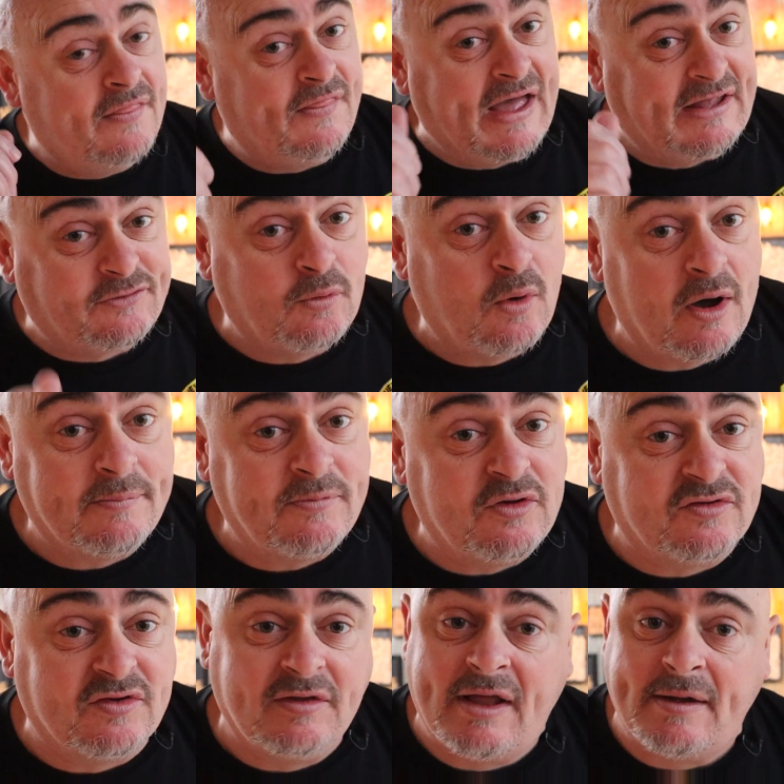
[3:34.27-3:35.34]
That's why I'm
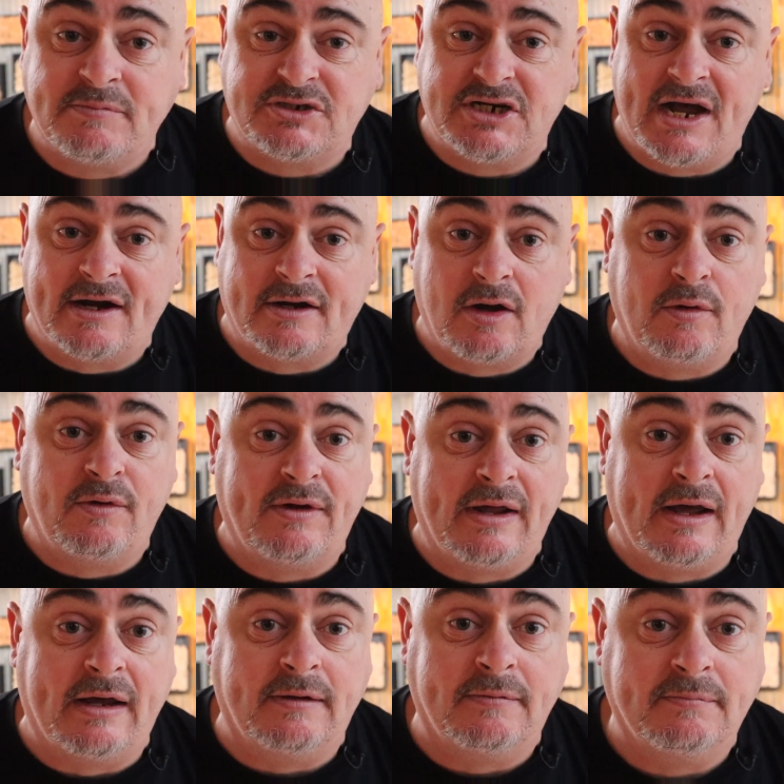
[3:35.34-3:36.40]
using lump charcoal
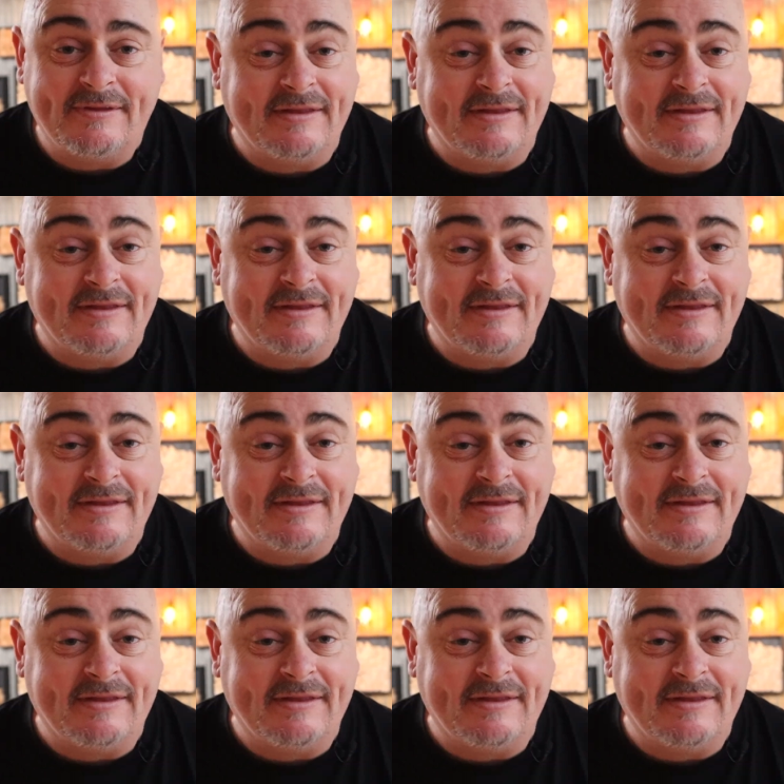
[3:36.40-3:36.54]
today.